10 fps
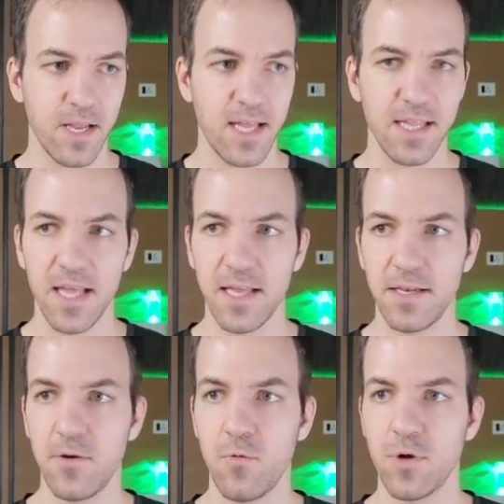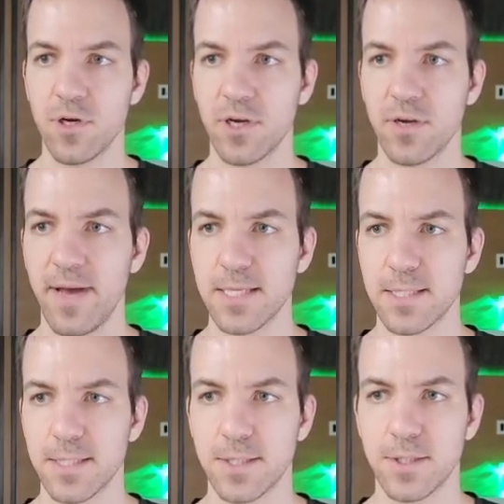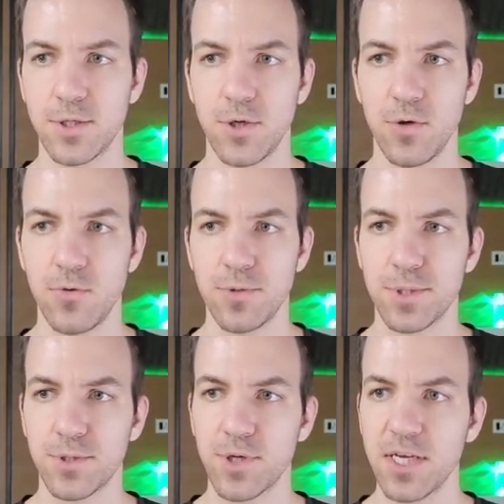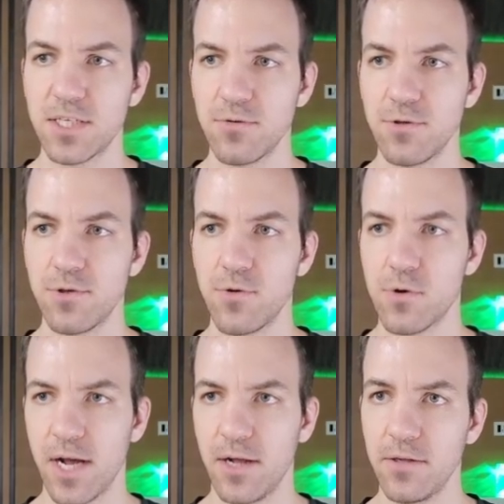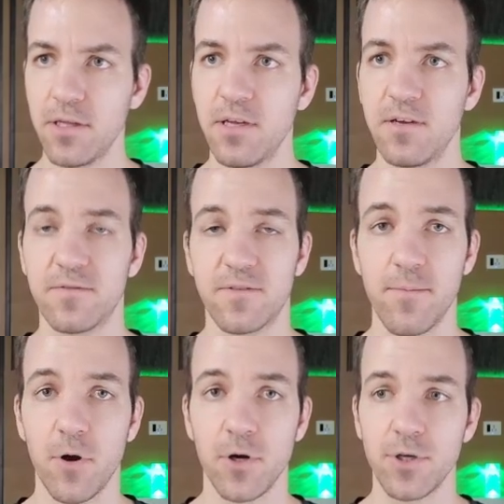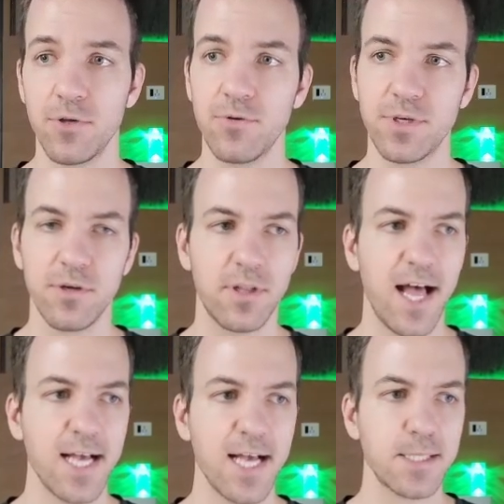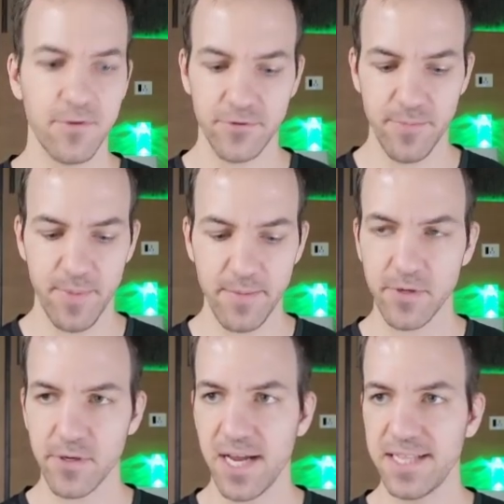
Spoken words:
And then we're going to pass this to string to URL from our util class, if you'll remember.